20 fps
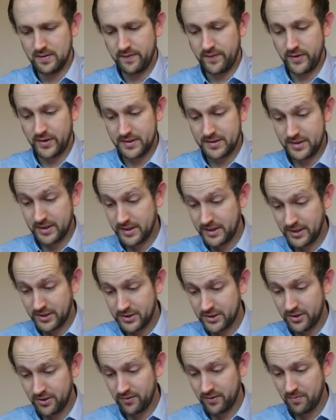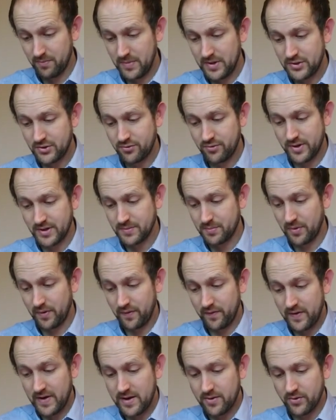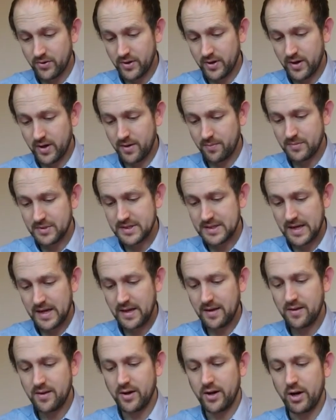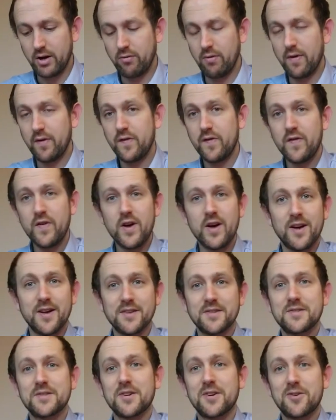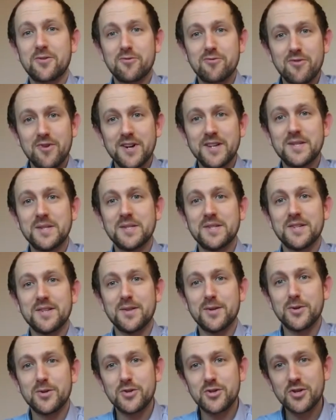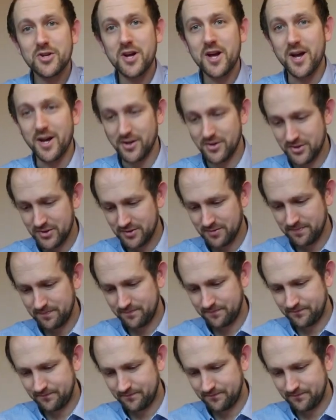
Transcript: Verse 32 The mystery is profound, and I'm saying that it refers to Christ and the church.